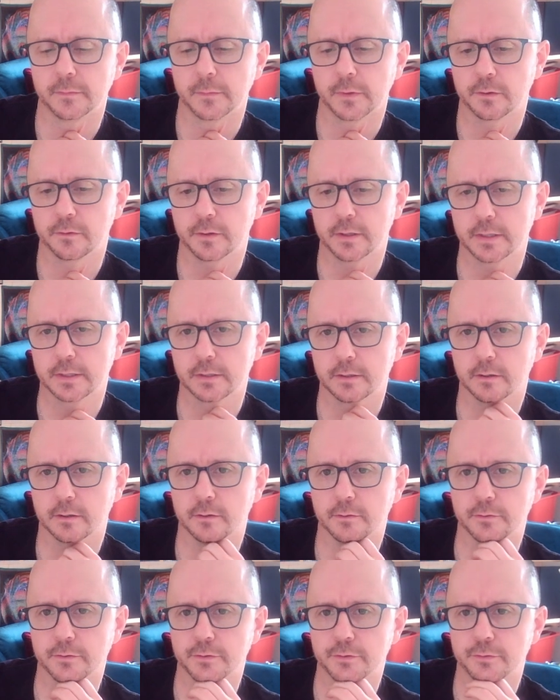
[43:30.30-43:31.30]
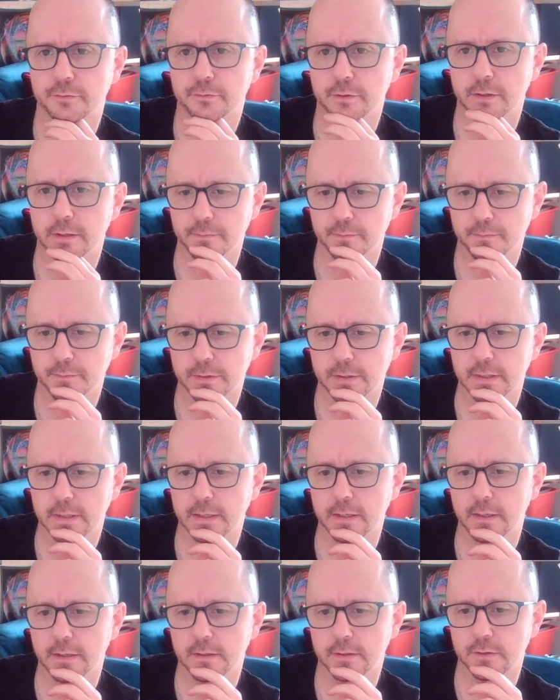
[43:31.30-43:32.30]
Crest on trim,
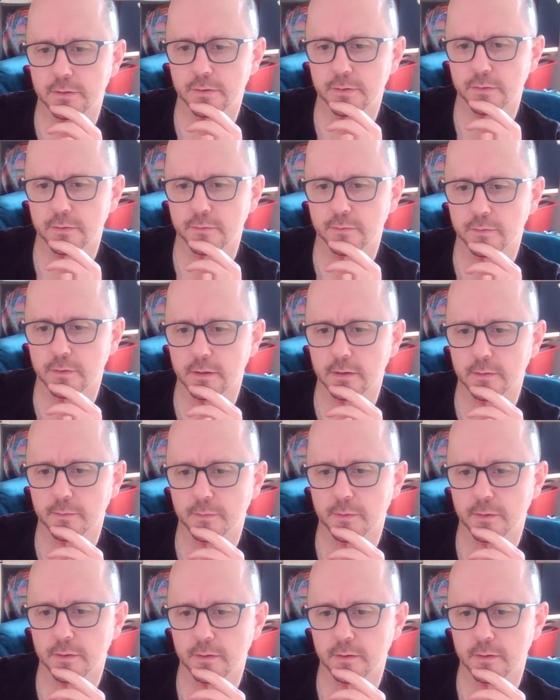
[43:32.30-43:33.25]
T, scrub.